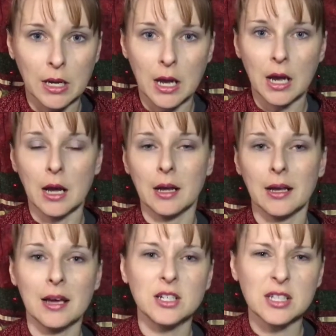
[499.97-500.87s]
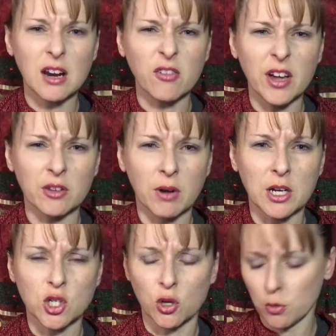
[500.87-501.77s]
I just got to find the right
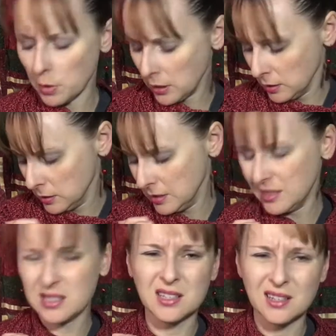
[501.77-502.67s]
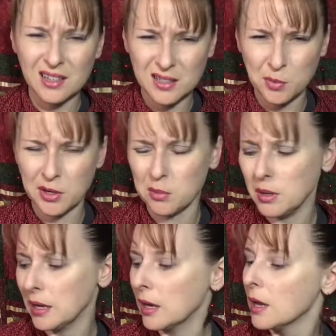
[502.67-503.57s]
shirt because it's pretty big.